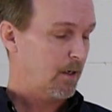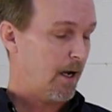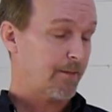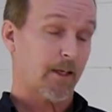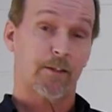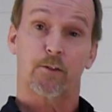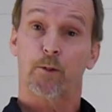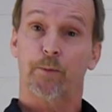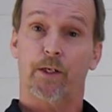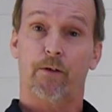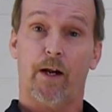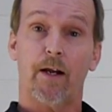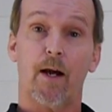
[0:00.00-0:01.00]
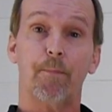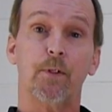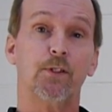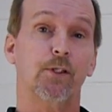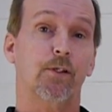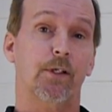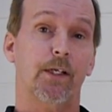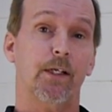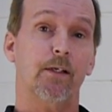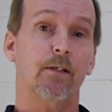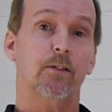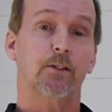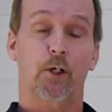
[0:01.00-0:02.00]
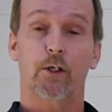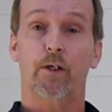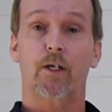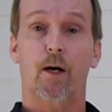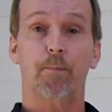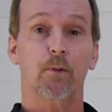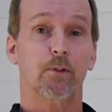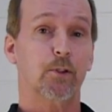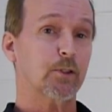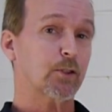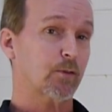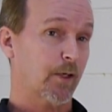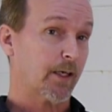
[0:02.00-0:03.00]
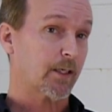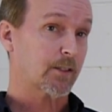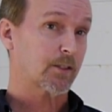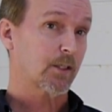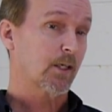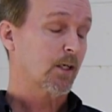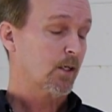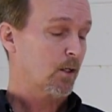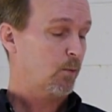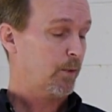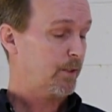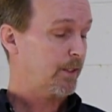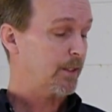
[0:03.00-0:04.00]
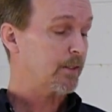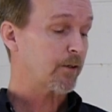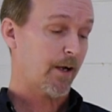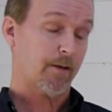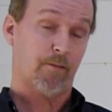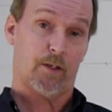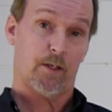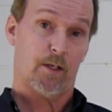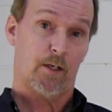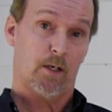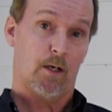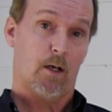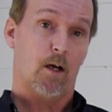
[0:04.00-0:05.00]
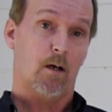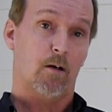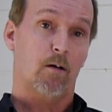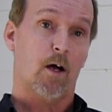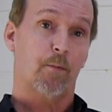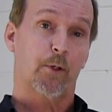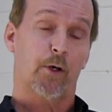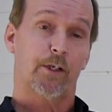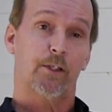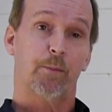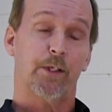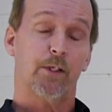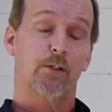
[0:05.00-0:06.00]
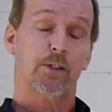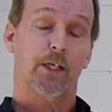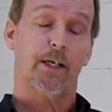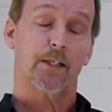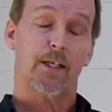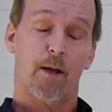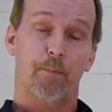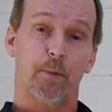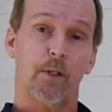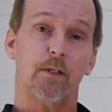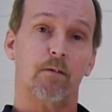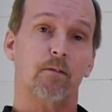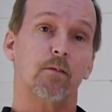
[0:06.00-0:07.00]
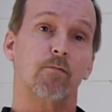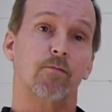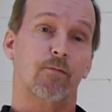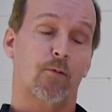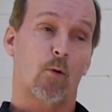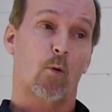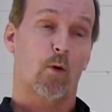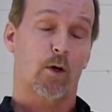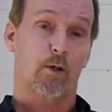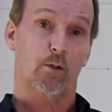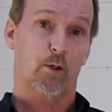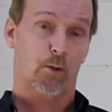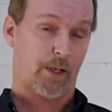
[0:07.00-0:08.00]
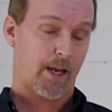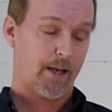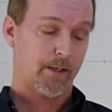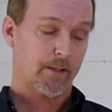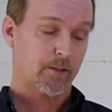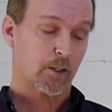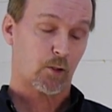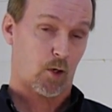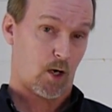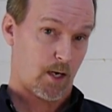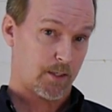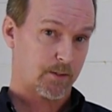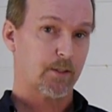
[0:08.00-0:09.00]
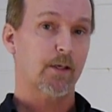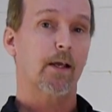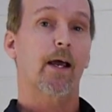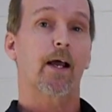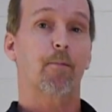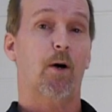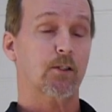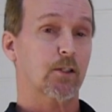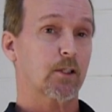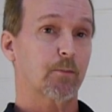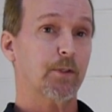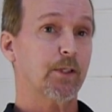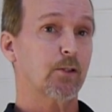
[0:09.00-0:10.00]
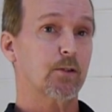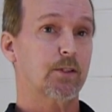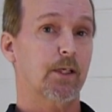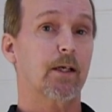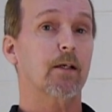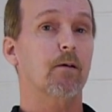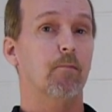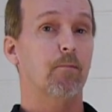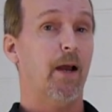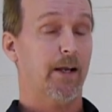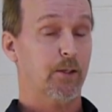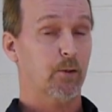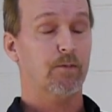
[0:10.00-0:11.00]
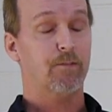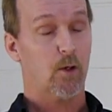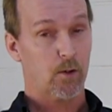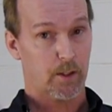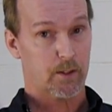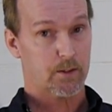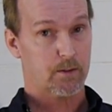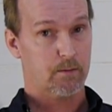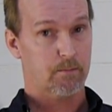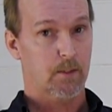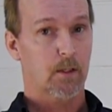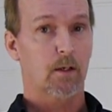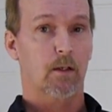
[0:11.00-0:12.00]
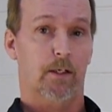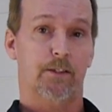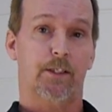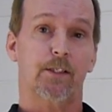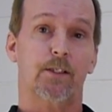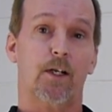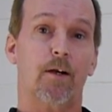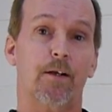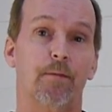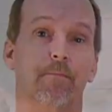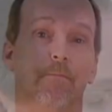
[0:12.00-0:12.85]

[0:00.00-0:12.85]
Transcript: I thought this would be a great opportunity to show you a couple new tricks with the engraver. I'm going to be using a template for locating the cross and I'm also going to be using manual focus. Let's get started.